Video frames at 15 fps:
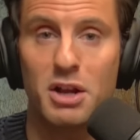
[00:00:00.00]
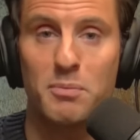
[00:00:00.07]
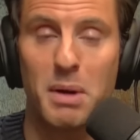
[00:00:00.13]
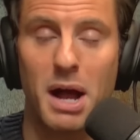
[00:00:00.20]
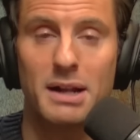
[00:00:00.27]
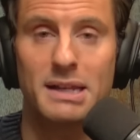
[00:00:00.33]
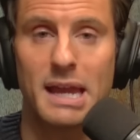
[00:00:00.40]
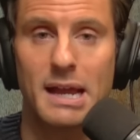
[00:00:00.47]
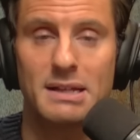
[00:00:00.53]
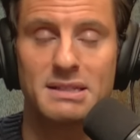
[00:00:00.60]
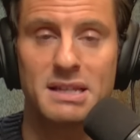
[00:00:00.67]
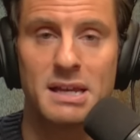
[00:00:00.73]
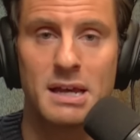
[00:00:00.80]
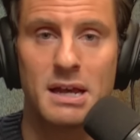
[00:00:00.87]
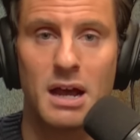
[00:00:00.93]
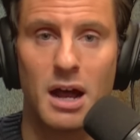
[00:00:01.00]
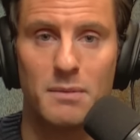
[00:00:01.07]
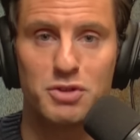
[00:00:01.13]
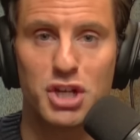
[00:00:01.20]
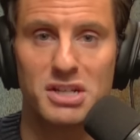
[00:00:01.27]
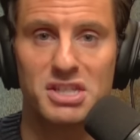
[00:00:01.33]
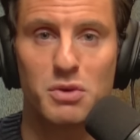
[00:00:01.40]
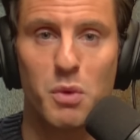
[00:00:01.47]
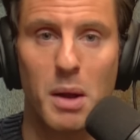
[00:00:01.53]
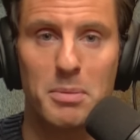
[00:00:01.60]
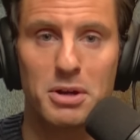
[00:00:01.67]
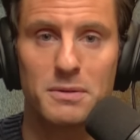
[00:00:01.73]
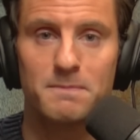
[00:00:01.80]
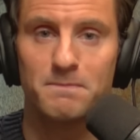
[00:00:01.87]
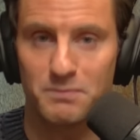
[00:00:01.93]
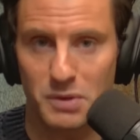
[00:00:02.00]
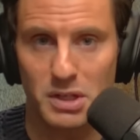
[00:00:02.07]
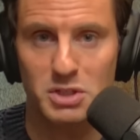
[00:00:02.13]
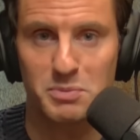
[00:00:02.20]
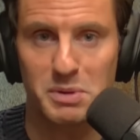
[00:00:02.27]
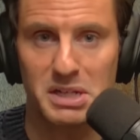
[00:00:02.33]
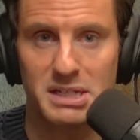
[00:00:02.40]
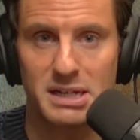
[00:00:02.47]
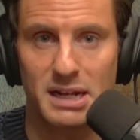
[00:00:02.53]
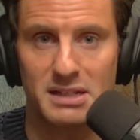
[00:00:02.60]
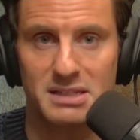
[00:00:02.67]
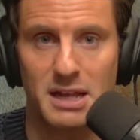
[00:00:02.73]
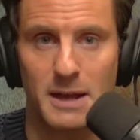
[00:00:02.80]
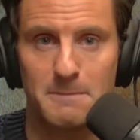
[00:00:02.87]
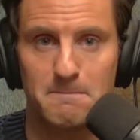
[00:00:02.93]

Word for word: podcasts. I'm Jesse Weber. Speak to you next time.